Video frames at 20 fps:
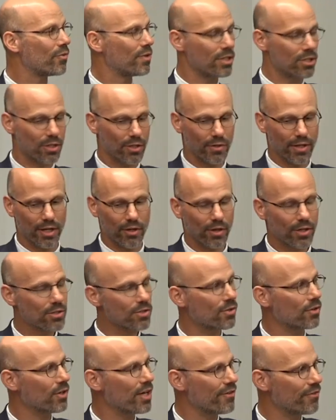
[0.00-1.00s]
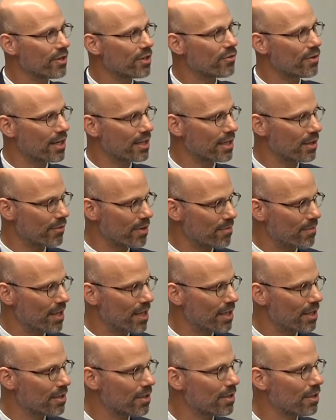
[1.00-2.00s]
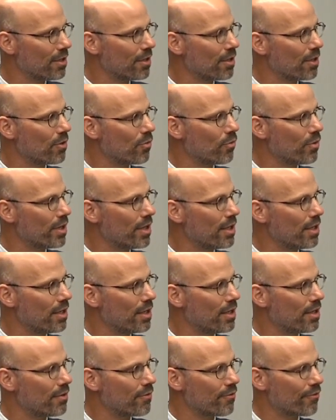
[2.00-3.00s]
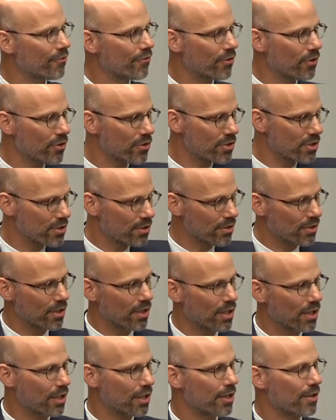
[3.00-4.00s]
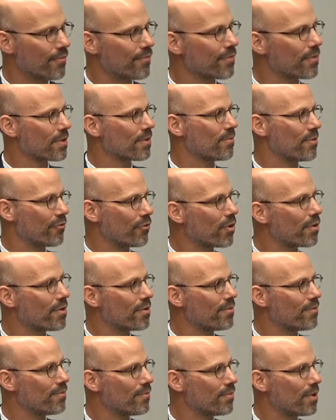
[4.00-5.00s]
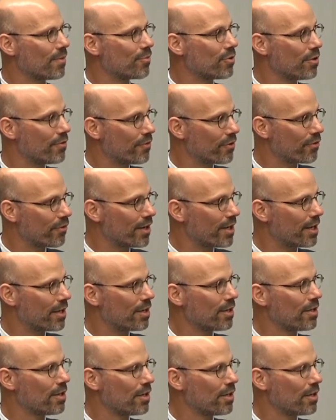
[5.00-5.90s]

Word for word: We do, and also every grant that we make, we first um, before we approve the grant,